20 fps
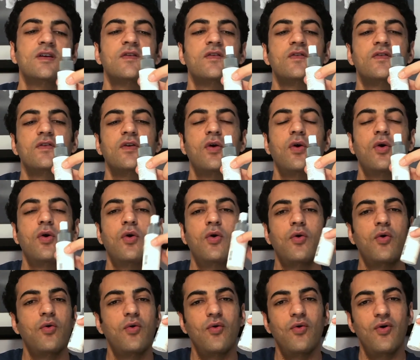
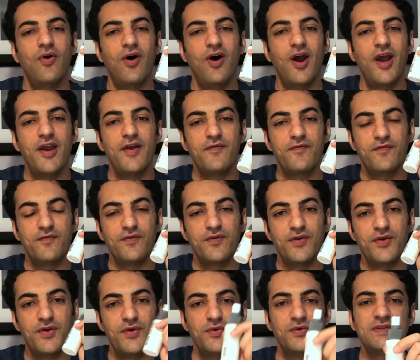So I've
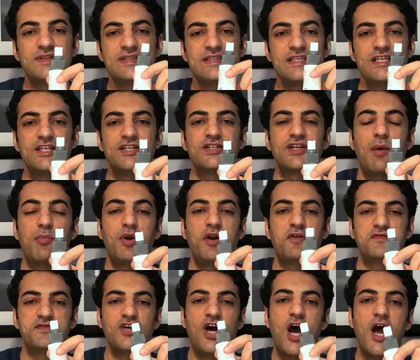used this couple
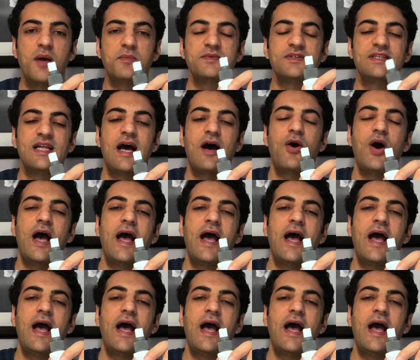of times now,